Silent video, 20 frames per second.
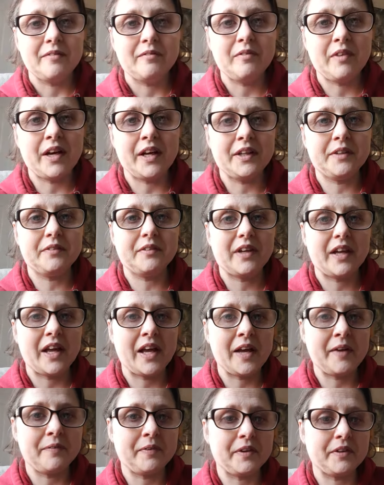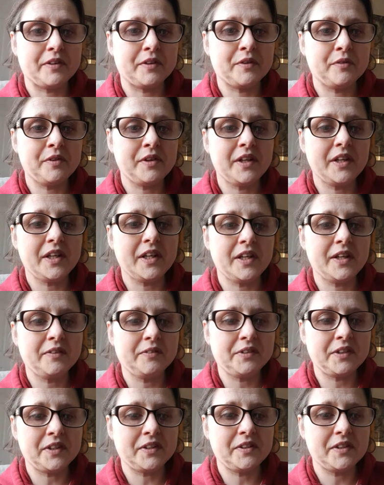Right, have a great
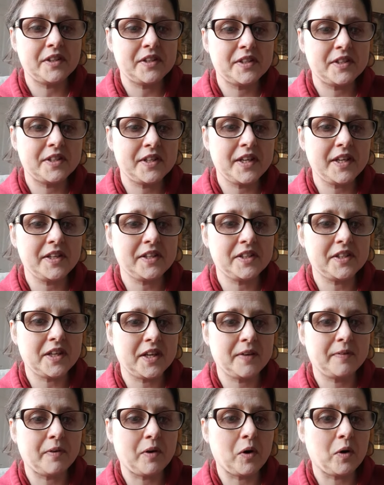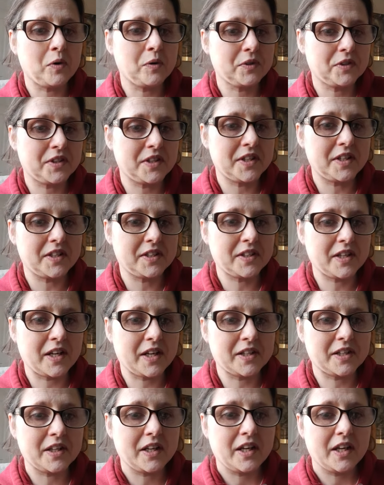evening. See you safe. I always say
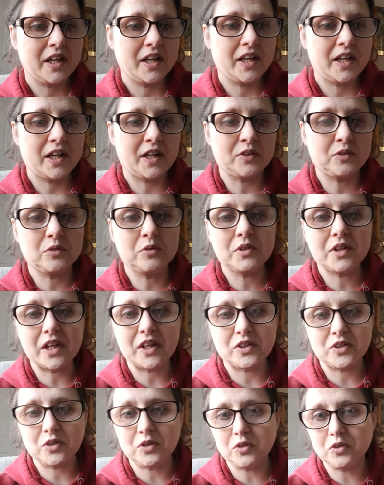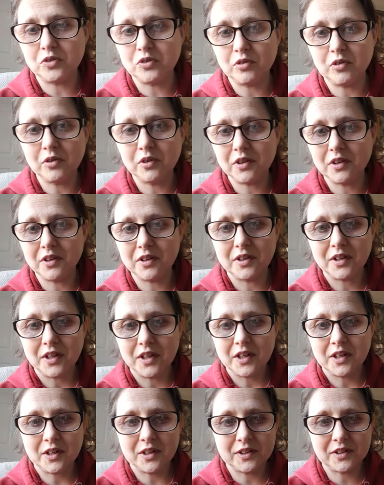that. And don't get too drunk
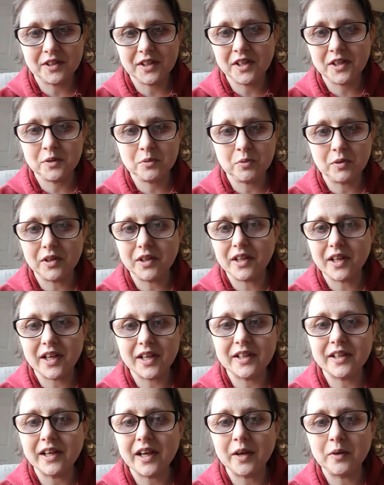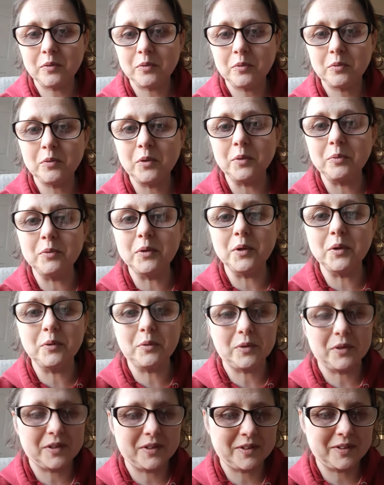because it is weekend now. Woo
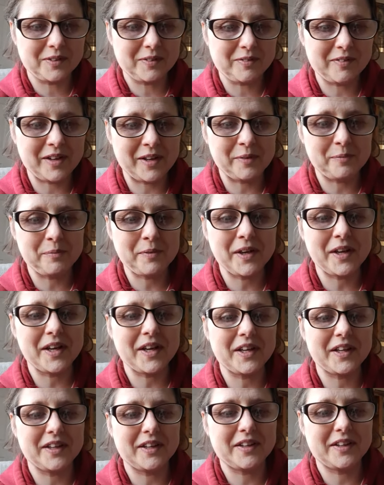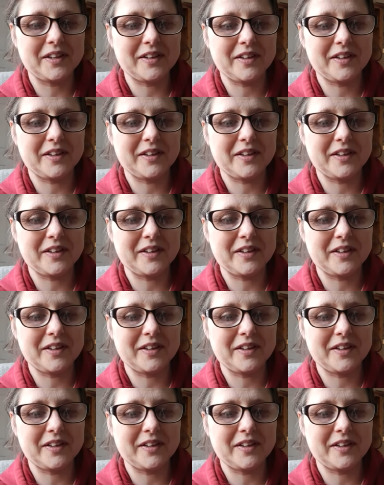woo. Bye-bye.